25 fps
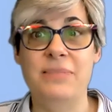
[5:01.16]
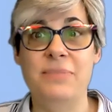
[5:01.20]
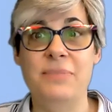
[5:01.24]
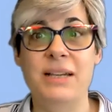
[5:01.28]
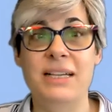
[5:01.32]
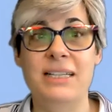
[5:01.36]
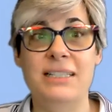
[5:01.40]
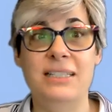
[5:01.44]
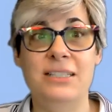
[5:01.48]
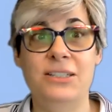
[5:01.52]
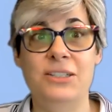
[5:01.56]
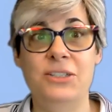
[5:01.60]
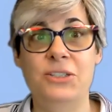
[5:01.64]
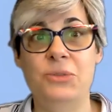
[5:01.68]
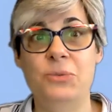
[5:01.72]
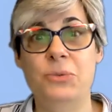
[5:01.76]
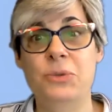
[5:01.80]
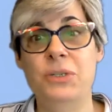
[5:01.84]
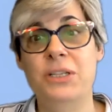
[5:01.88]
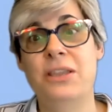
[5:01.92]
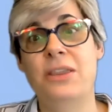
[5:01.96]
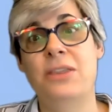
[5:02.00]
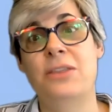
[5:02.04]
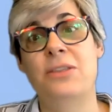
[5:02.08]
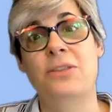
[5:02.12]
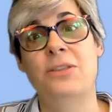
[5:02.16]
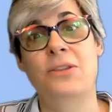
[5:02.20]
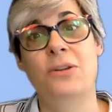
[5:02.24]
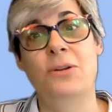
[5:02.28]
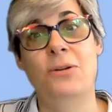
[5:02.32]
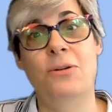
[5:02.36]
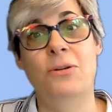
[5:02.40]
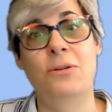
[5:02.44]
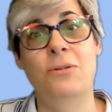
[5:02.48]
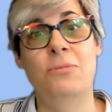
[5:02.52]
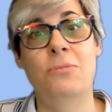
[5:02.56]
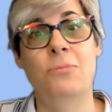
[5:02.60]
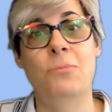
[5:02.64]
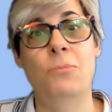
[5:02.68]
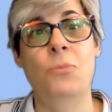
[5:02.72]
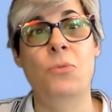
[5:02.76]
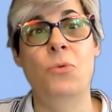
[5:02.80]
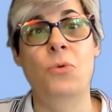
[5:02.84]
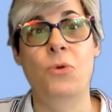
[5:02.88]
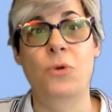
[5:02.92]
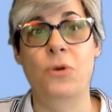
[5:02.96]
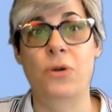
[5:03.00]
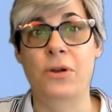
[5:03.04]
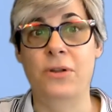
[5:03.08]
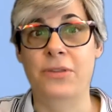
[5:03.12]
a message with no
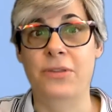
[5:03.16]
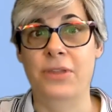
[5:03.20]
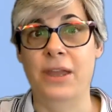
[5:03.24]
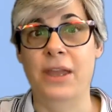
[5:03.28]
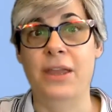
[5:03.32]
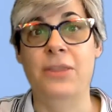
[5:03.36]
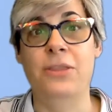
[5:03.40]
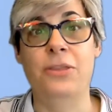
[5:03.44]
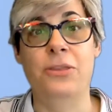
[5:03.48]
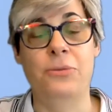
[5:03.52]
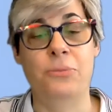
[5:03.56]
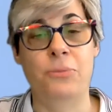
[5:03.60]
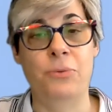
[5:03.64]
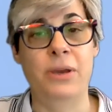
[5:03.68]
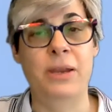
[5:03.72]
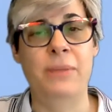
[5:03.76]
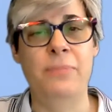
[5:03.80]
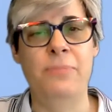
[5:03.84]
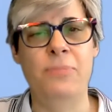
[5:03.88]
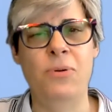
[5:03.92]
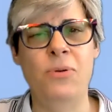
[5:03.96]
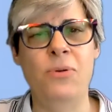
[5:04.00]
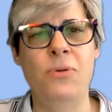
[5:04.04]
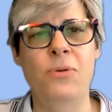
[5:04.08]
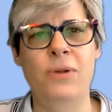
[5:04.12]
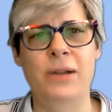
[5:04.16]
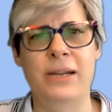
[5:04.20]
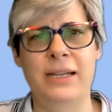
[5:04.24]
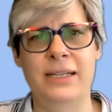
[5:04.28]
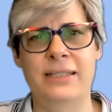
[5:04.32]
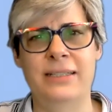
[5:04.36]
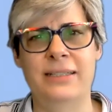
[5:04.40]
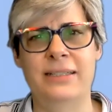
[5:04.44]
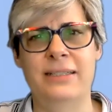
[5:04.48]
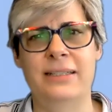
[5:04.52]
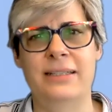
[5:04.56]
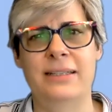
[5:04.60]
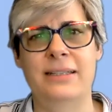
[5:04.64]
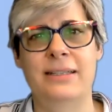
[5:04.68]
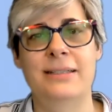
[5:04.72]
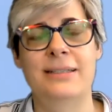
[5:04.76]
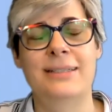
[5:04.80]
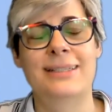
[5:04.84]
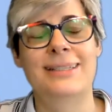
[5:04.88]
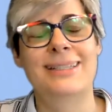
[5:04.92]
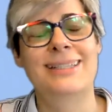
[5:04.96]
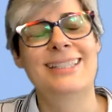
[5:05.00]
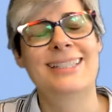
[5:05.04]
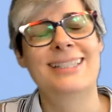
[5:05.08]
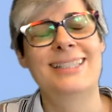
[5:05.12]
more than 3 points.
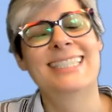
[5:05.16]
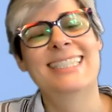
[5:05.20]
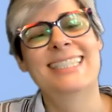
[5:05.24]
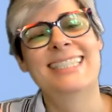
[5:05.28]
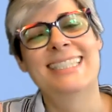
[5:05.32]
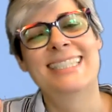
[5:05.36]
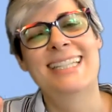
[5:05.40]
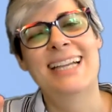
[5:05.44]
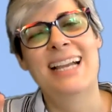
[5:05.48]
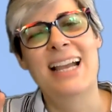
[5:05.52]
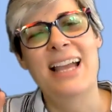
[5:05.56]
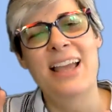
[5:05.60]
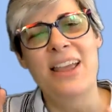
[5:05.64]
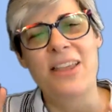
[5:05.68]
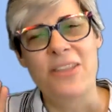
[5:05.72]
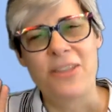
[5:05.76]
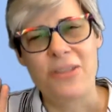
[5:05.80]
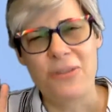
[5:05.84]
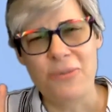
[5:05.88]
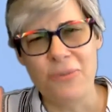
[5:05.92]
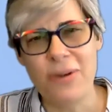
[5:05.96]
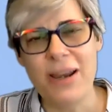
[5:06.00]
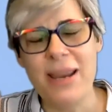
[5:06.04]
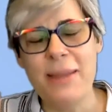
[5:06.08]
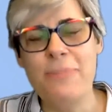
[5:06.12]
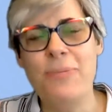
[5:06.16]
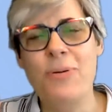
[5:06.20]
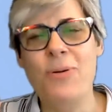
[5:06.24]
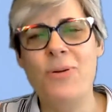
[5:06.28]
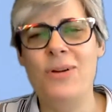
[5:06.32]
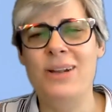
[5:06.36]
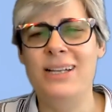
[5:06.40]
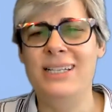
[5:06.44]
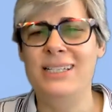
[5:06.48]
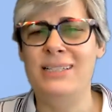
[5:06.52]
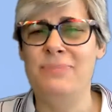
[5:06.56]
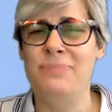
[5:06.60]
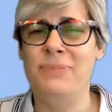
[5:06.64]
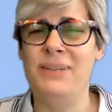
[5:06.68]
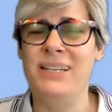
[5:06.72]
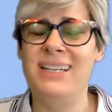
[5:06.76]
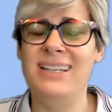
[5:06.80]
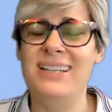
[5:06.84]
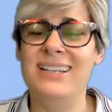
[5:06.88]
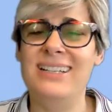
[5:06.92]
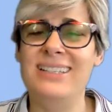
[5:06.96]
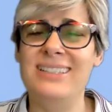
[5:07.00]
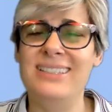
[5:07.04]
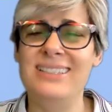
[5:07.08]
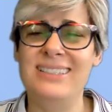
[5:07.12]
3 points
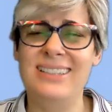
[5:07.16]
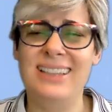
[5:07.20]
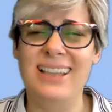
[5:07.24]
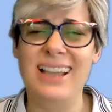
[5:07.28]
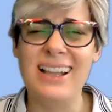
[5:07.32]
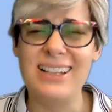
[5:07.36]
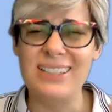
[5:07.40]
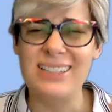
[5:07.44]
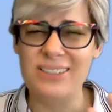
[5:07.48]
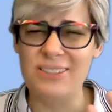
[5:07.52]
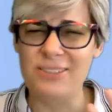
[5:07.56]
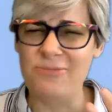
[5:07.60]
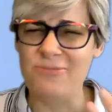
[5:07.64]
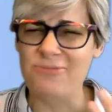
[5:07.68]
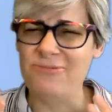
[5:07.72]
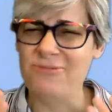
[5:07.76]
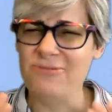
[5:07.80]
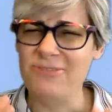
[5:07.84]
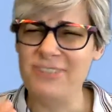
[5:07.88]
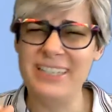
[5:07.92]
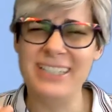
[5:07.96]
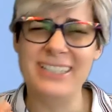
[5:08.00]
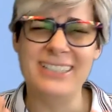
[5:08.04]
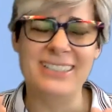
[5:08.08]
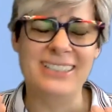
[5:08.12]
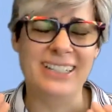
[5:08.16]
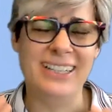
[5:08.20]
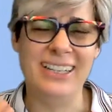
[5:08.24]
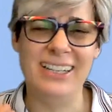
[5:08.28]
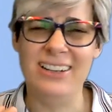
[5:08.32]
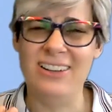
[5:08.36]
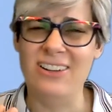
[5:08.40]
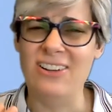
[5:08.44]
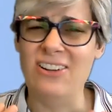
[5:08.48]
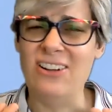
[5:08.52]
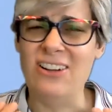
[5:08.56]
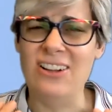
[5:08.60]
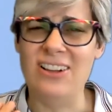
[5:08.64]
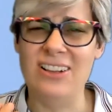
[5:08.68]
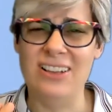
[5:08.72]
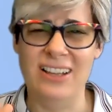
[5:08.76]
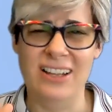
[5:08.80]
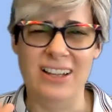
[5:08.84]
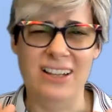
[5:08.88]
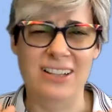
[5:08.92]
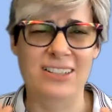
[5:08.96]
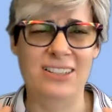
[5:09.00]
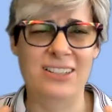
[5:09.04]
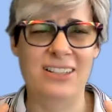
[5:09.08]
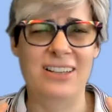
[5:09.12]
because that's really all
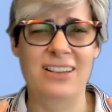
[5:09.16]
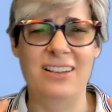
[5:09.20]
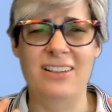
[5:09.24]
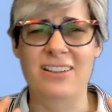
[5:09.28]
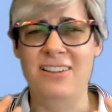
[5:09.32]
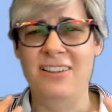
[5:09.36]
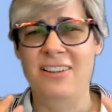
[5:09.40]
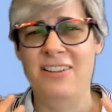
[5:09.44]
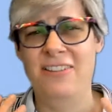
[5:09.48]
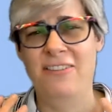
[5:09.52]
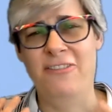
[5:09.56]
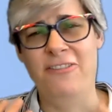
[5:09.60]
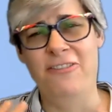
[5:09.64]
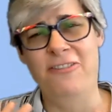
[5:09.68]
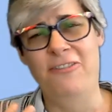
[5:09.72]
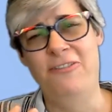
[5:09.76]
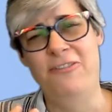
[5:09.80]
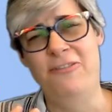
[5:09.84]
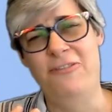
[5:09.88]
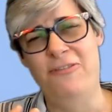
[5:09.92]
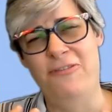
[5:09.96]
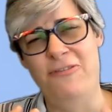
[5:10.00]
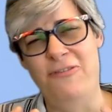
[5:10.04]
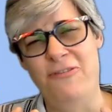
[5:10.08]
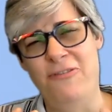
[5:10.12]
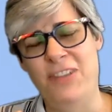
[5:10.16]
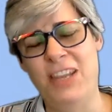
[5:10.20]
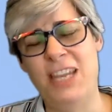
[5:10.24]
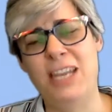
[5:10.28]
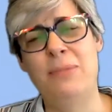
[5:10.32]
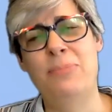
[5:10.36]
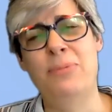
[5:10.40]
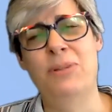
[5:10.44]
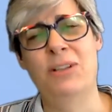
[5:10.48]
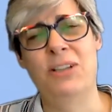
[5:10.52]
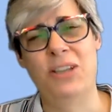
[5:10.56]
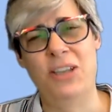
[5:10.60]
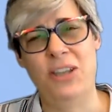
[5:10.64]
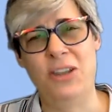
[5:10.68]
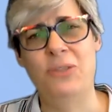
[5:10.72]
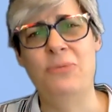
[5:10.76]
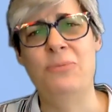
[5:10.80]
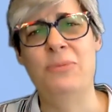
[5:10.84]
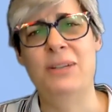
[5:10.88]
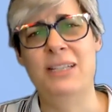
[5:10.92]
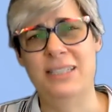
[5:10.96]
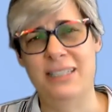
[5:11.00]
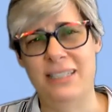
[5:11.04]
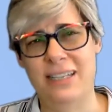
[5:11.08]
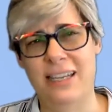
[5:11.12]
us feeble
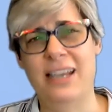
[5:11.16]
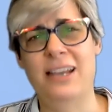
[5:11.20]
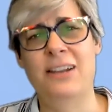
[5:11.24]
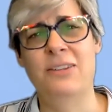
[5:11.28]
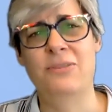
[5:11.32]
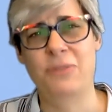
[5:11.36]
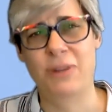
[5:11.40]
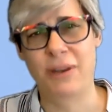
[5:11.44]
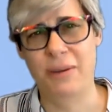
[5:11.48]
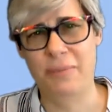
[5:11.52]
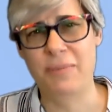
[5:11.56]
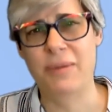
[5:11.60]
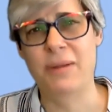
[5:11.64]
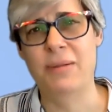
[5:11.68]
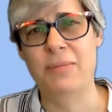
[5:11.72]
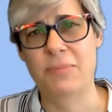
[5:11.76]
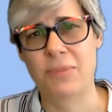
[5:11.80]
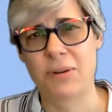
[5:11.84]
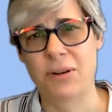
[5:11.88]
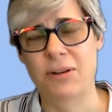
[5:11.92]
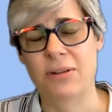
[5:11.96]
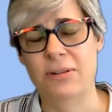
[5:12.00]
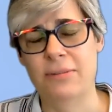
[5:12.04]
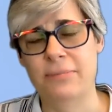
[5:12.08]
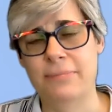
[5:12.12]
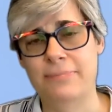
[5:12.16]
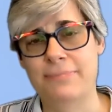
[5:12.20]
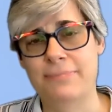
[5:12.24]
humans can remember.